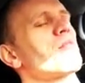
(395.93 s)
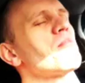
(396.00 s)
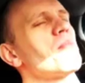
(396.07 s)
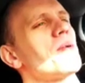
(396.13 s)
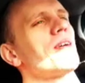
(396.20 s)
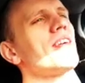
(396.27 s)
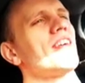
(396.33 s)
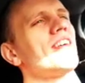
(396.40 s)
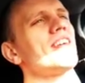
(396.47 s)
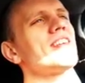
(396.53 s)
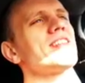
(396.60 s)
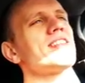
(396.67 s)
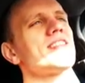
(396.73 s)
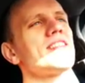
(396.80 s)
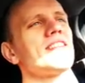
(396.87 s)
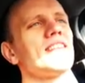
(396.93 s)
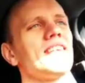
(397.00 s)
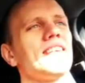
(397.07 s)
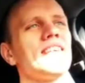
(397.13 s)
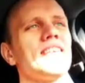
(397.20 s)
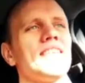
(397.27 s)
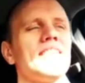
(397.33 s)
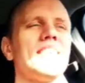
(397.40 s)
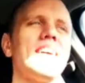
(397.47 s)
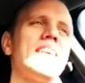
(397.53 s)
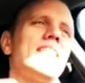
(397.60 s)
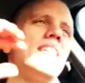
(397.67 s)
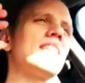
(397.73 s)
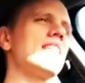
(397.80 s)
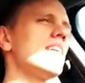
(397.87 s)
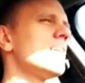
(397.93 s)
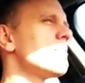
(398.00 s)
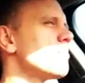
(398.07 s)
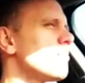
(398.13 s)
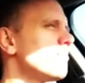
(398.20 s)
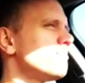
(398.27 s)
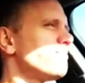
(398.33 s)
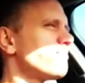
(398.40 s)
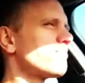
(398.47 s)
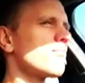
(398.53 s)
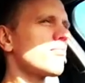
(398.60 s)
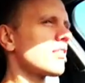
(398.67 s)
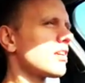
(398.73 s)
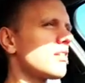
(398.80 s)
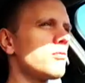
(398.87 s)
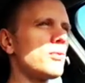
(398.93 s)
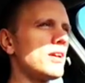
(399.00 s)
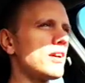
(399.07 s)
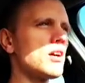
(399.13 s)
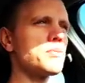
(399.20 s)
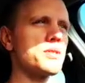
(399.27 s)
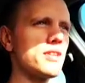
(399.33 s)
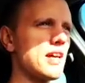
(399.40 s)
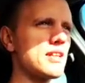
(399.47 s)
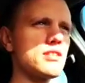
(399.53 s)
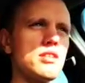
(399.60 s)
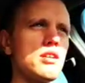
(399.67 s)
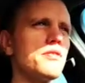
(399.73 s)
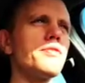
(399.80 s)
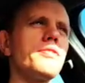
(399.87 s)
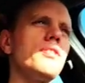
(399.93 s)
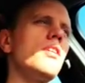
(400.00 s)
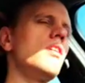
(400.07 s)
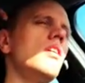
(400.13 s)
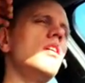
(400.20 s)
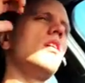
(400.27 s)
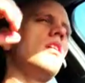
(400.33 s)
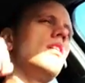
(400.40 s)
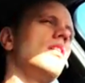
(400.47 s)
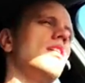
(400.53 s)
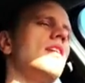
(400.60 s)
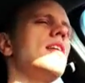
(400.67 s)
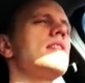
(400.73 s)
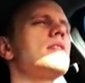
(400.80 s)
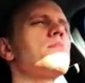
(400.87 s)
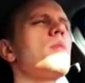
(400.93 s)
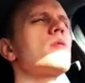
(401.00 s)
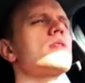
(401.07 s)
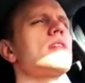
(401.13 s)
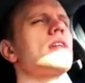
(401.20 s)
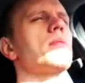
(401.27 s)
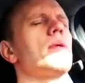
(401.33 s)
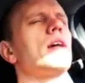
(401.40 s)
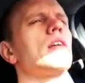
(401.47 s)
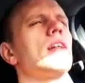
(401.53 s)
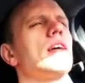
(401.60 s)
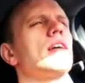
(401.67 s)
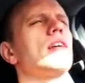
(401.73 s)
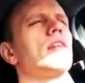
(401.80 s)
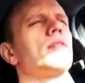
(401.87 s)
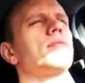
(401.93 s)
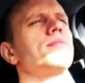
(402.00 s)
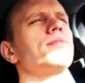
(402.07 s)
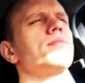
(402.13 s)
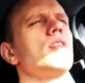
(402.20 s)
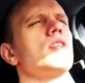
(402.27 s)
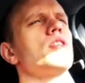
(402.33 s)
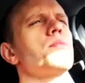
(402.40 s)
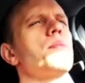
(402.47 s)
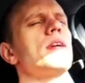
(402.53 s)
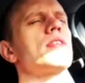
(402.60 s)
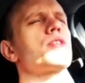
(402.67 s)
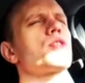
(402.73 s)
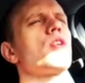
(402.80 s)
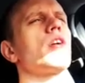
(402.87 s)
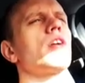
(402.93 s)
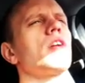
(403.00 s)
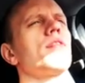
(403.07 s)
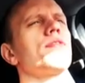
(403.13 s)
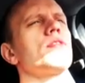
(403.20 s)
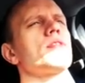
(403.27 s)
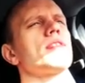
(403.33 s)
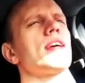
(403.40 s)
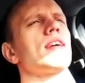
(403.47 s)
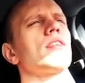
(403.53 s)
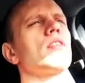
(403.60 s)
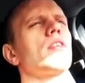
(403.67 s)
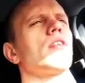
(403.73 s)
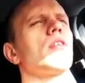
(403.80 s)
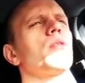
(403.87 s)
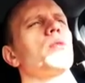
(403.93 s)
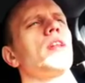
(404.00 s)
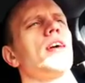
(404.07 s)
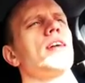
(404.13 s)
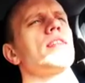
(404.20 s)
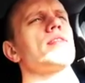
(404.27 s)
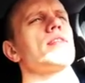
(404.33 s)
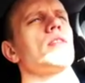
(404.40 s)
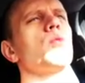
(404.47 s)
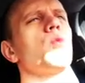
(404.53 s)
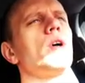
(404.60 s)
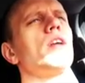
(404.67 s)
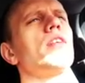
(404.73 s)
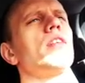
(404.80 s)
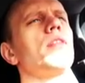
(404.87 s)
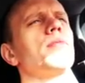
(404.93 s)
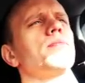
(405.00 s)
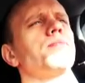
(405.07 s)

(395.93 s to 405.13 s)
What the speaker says: But I think that when it comes to that stuff, it's mostly about like just being strong enough to stand on our own legs in the wind.